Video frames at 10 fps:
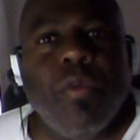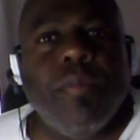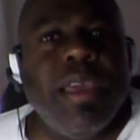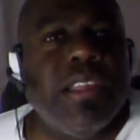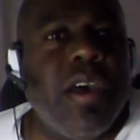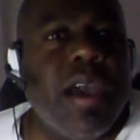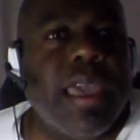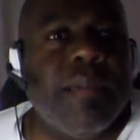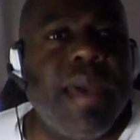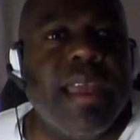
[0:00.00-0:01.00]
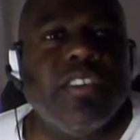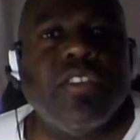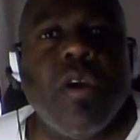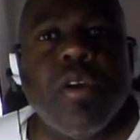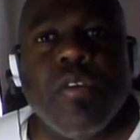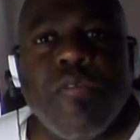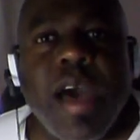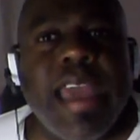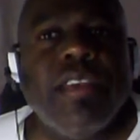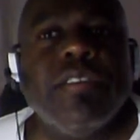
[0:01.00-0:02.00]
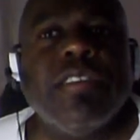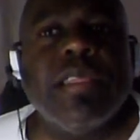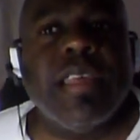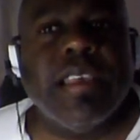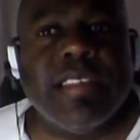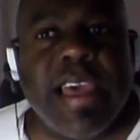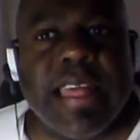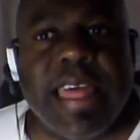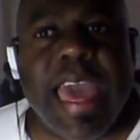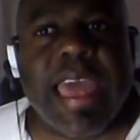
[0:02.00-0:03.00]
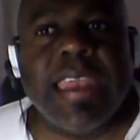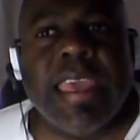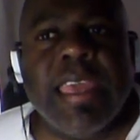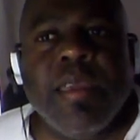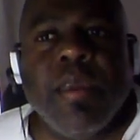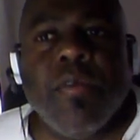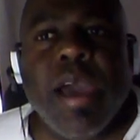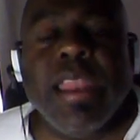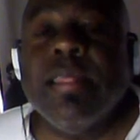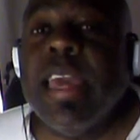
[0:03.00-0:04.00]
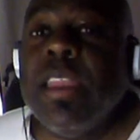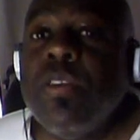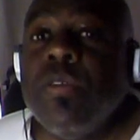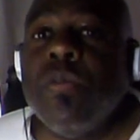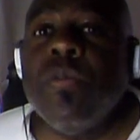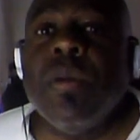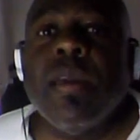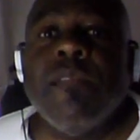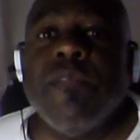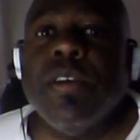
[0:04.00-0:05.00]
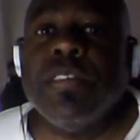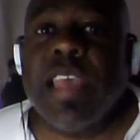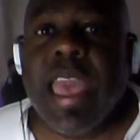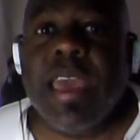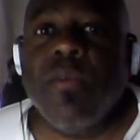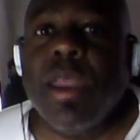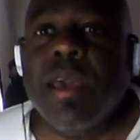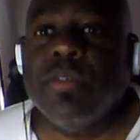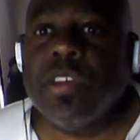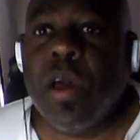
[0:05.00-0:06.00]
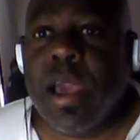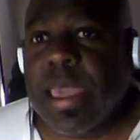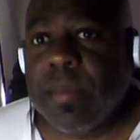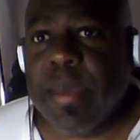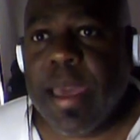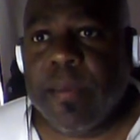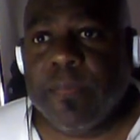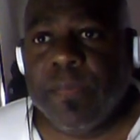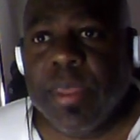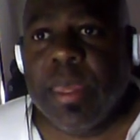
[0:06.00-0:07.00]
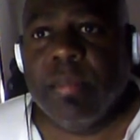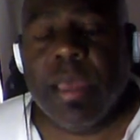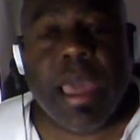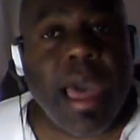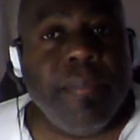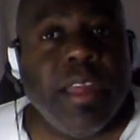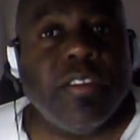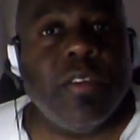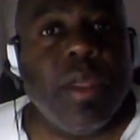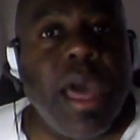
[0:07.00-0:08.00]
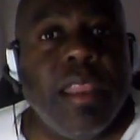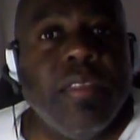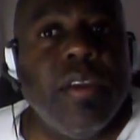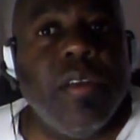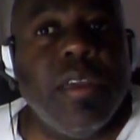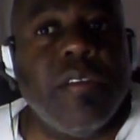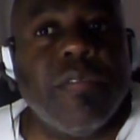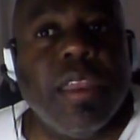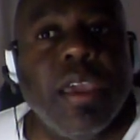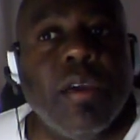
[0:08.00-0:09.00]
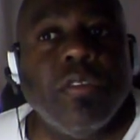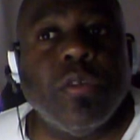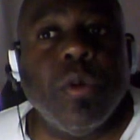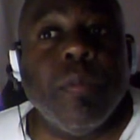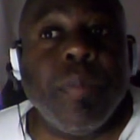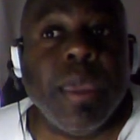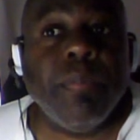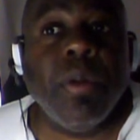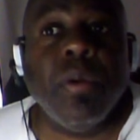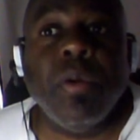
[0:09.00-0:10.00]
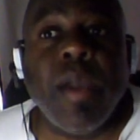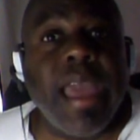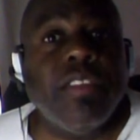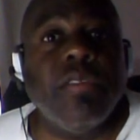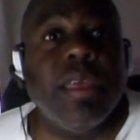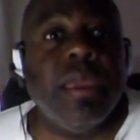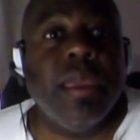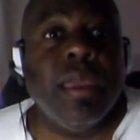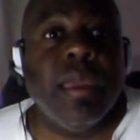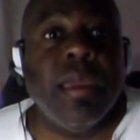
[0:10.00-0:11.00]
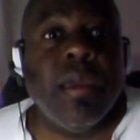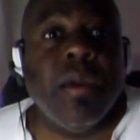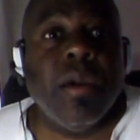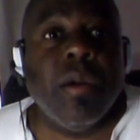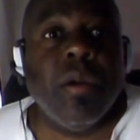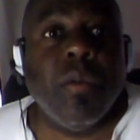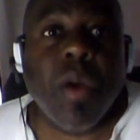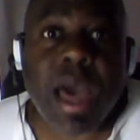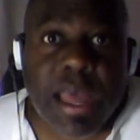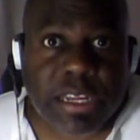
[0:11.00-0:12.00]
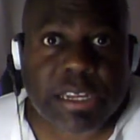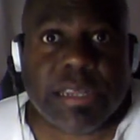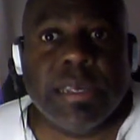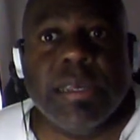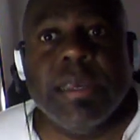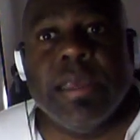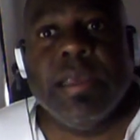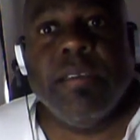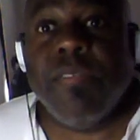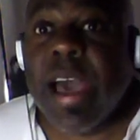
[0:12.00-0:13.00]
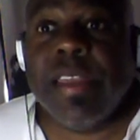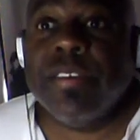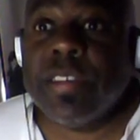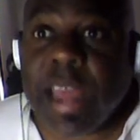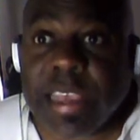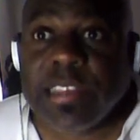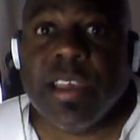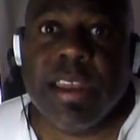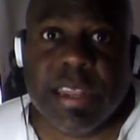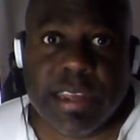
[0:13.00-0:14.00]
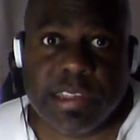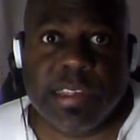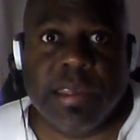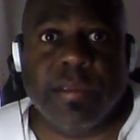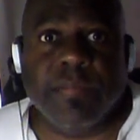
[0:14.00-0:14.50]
were me talking about historical fighters and things like that. Right? And they knew firsthand what I was talking about. The comments to a lot of the earlier videos were people who actually watched fighters like Sonny Liston,